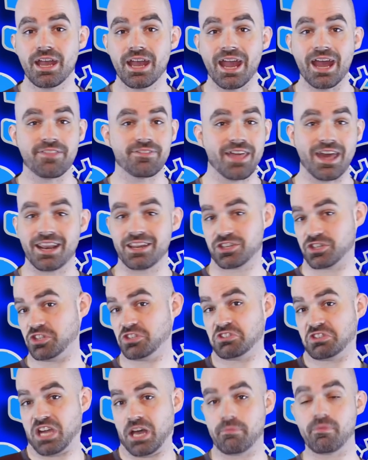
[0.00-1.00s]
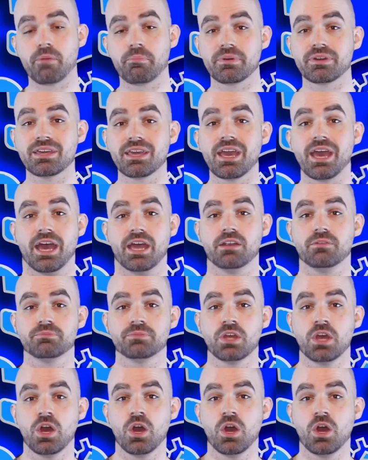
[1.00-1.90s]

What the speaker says: and that it could come up again.